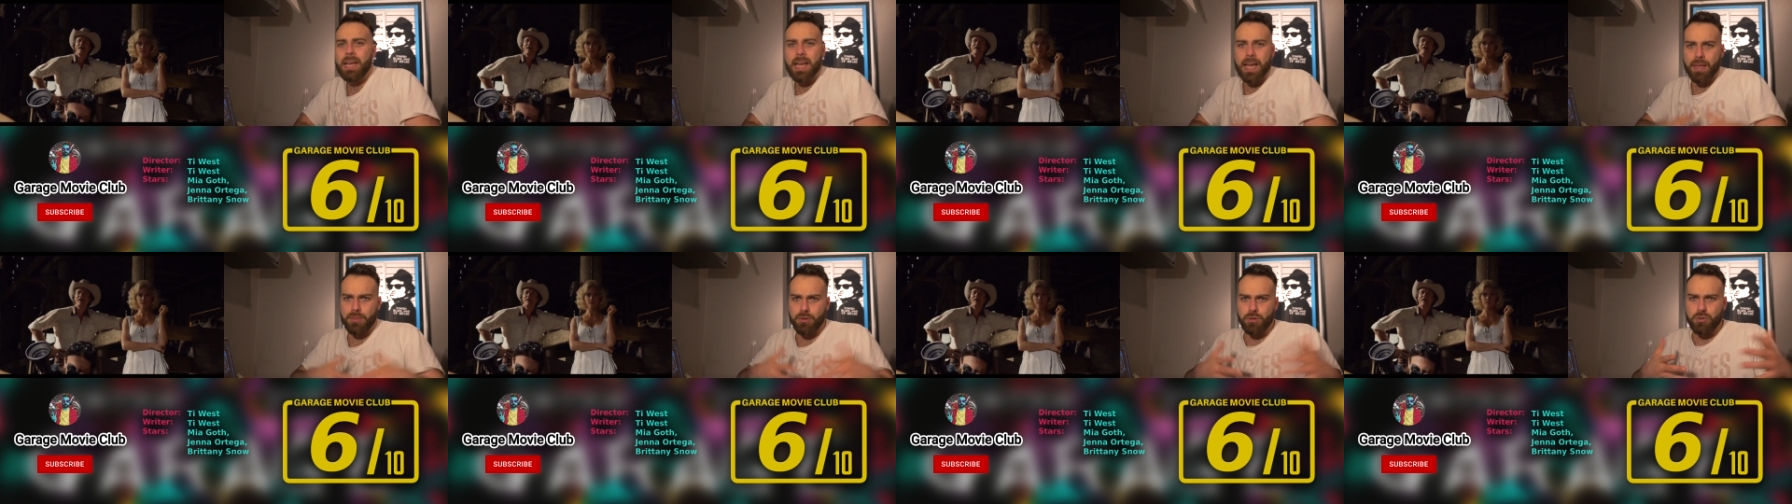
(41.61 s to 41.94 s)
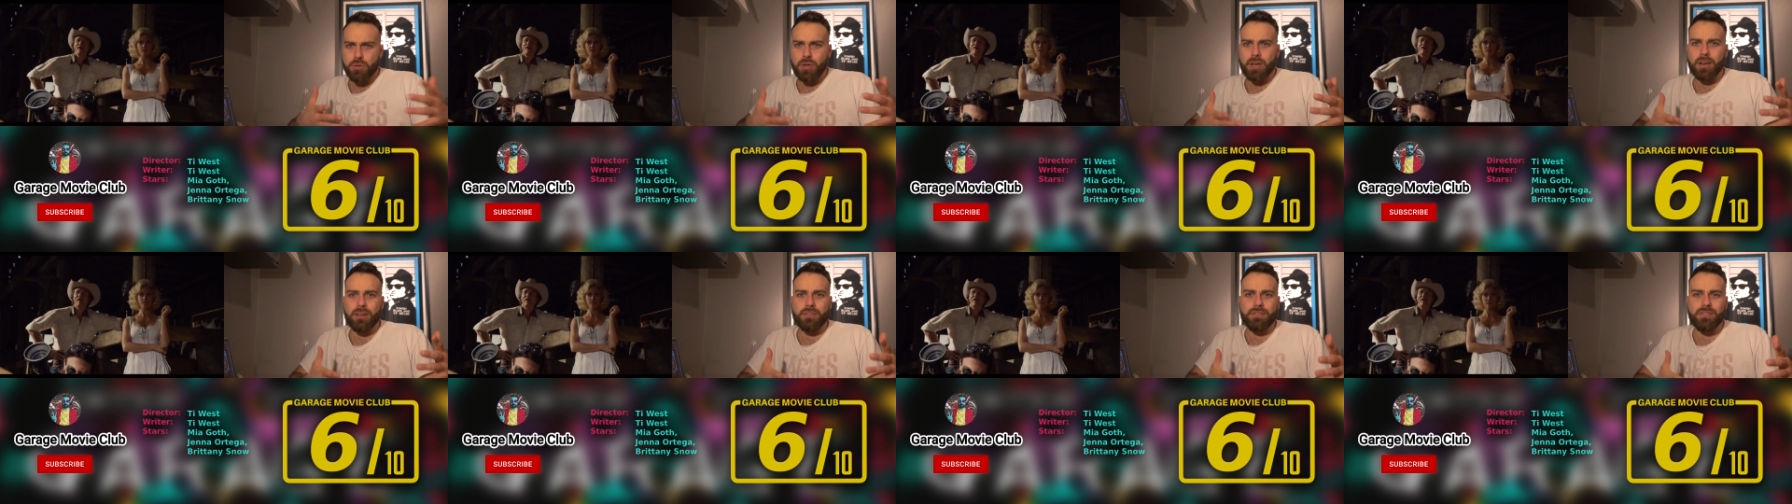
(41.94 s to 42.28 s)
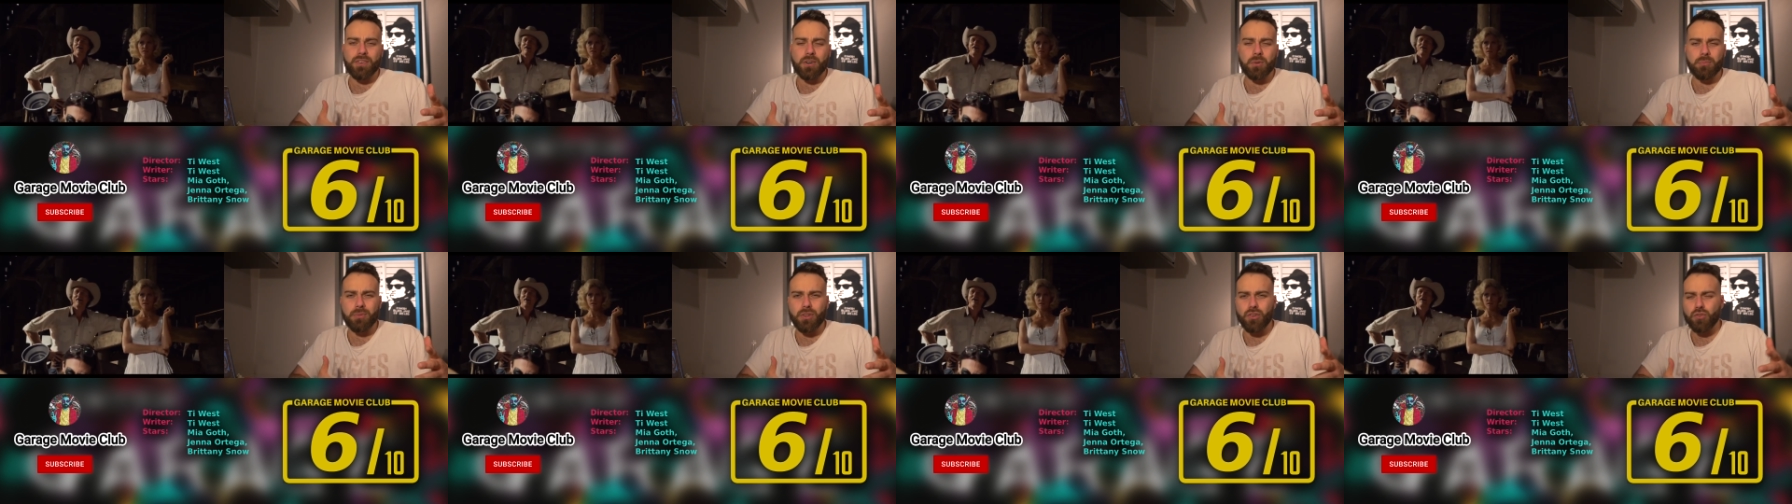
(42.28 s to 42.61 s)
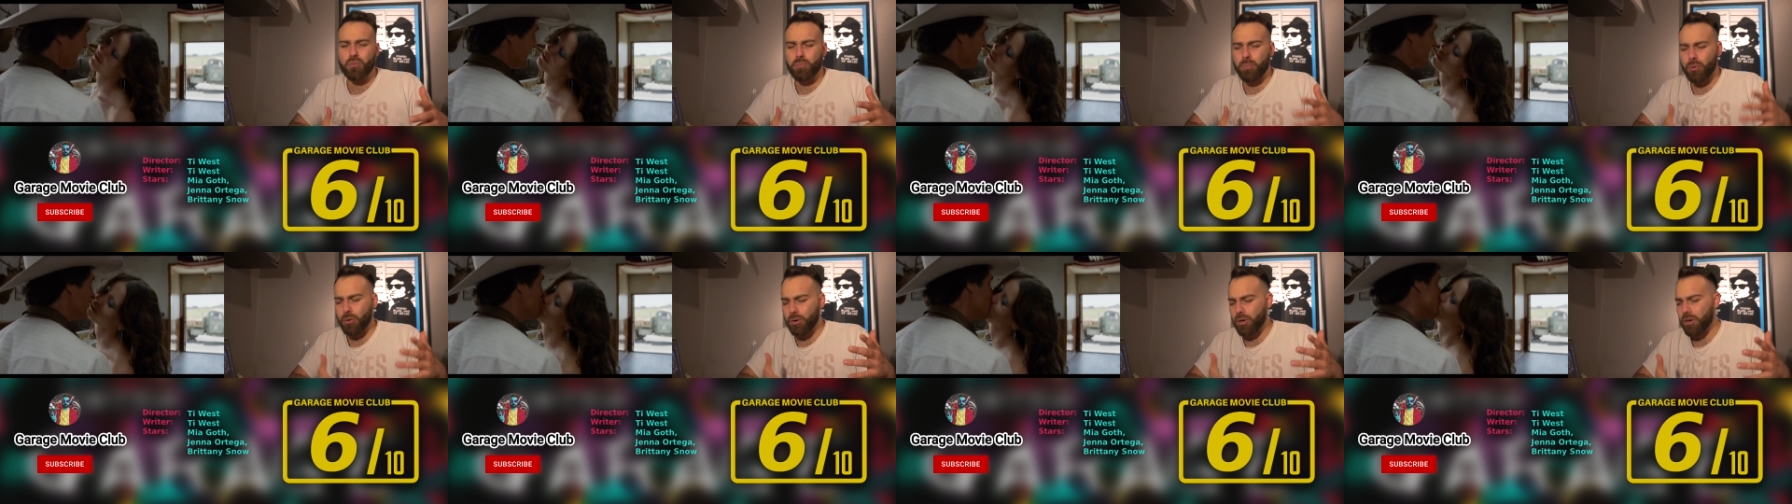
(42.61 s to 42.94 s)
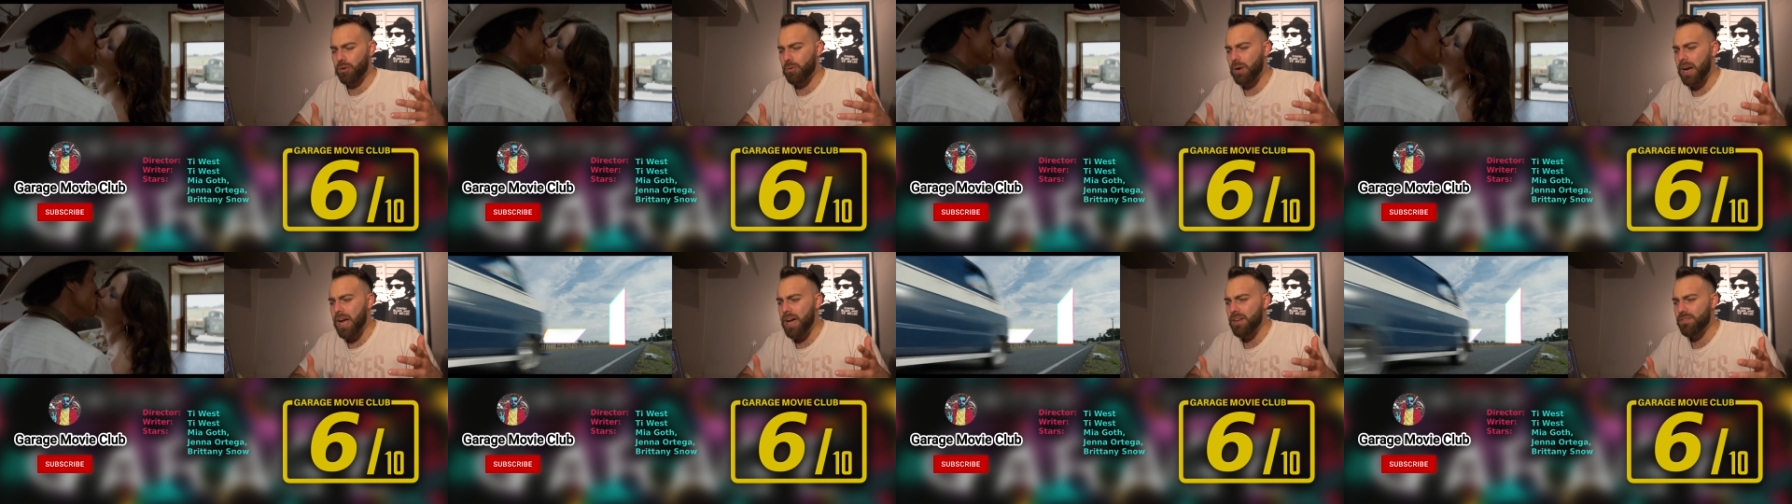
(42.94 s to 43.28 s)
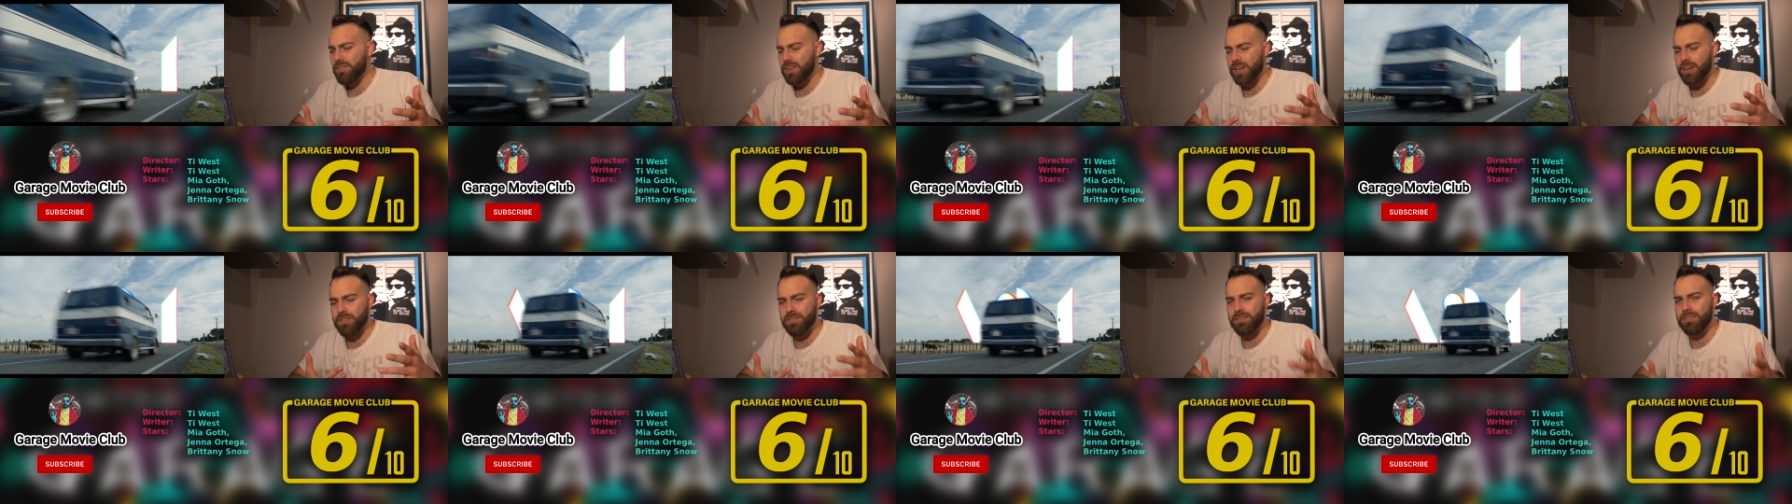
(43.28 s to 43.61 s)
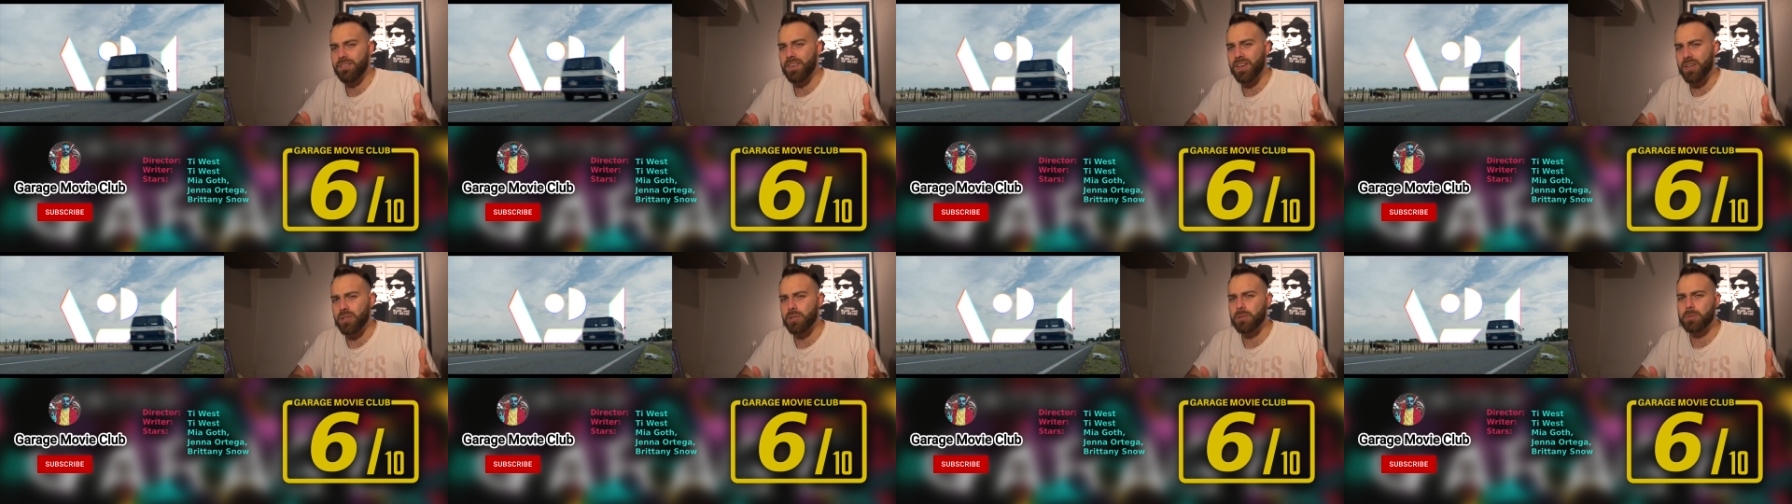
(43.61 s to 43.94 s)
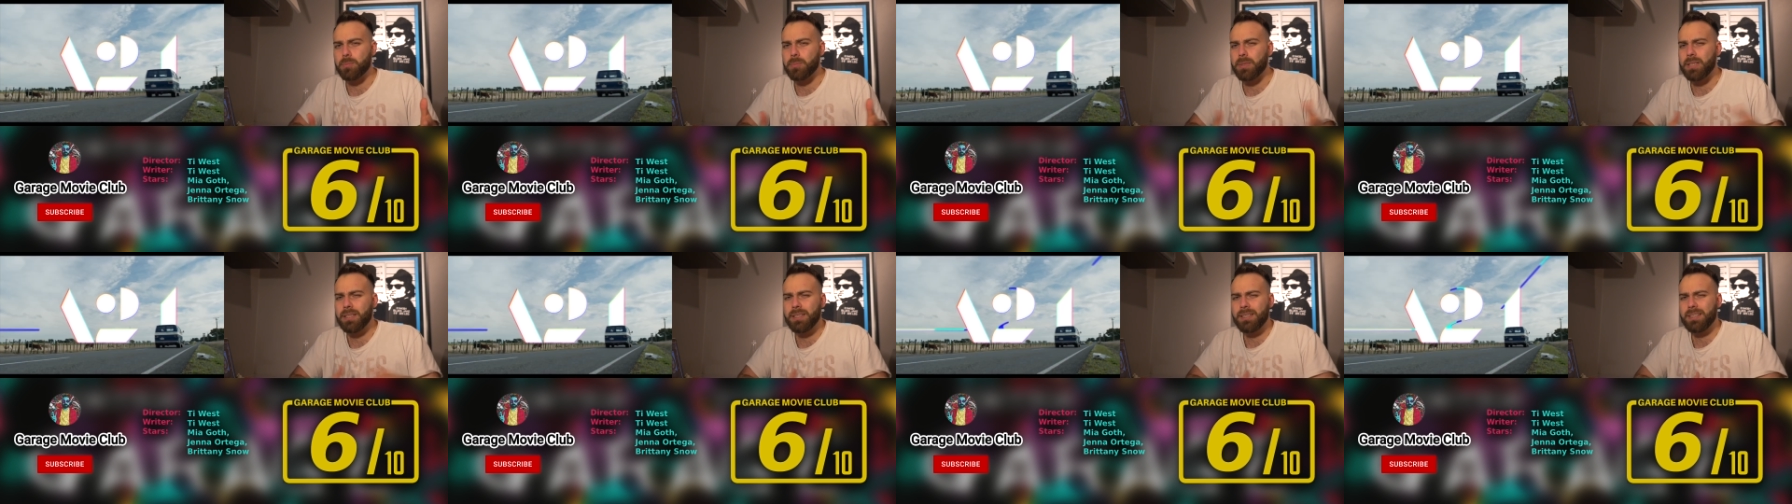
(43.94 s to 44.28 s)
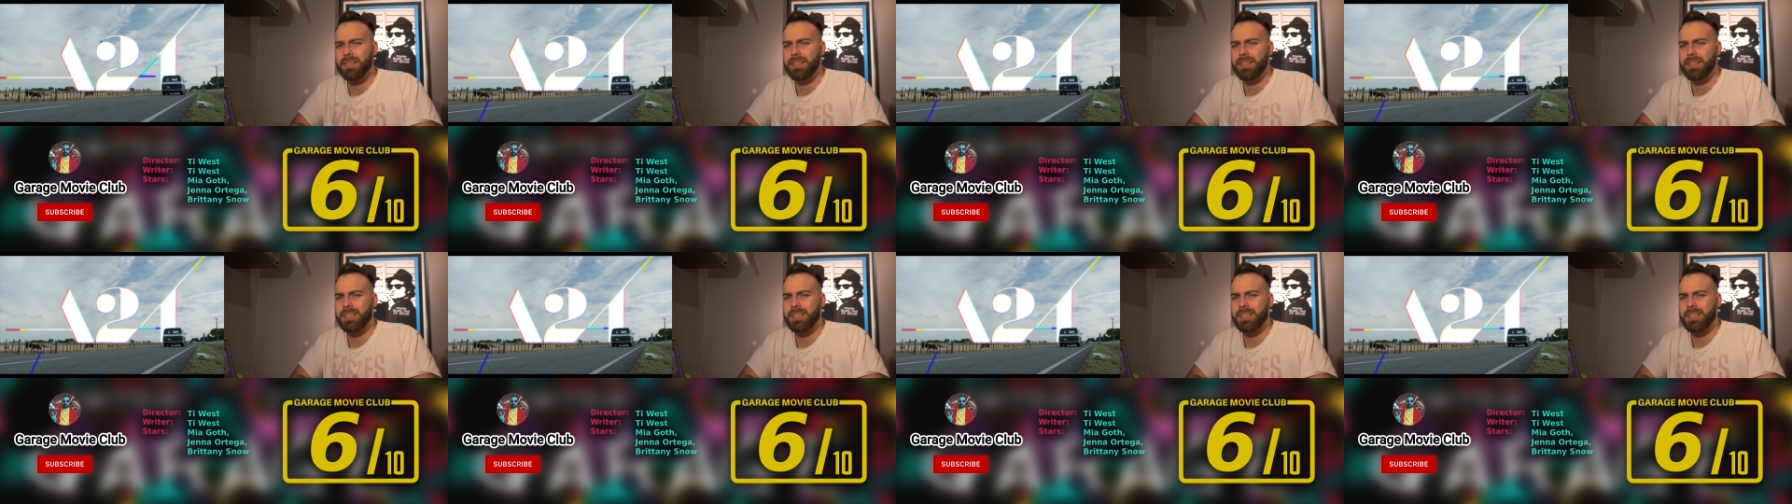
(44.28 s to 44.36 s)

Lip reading: and they're trying to film this pornographic film